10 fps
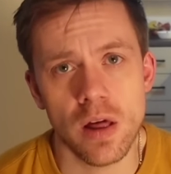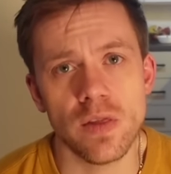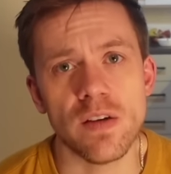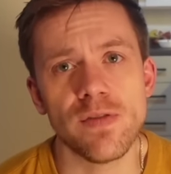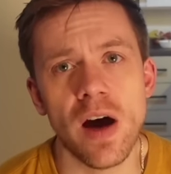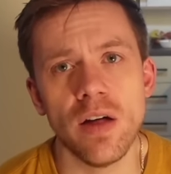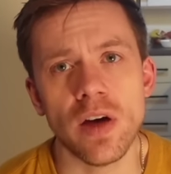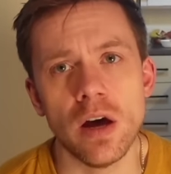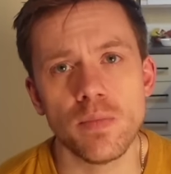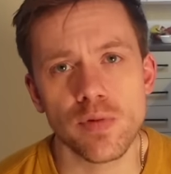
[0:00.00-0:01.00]
Their father
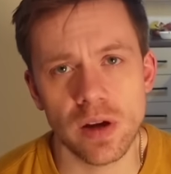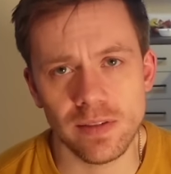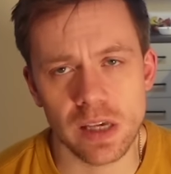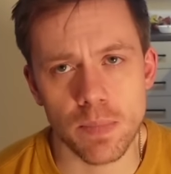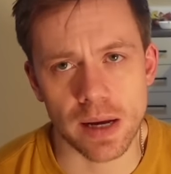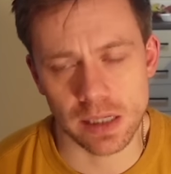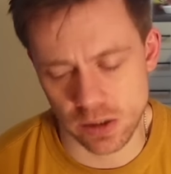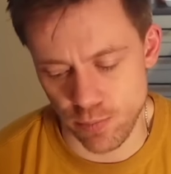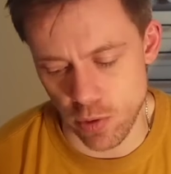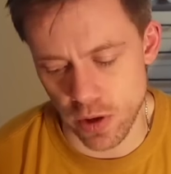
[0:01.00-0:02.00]
had previously begged his
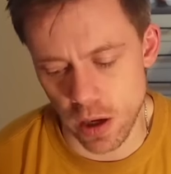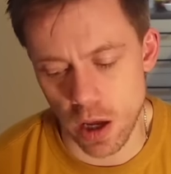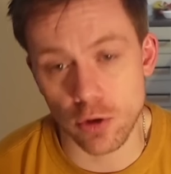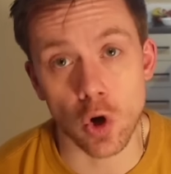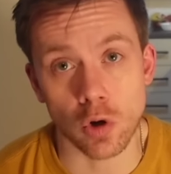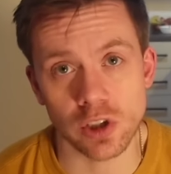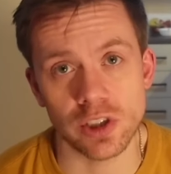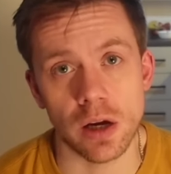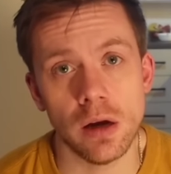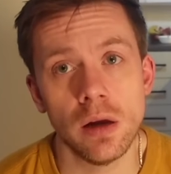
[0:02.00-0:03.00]
brother, a
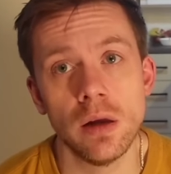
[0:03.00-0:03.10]
doctor,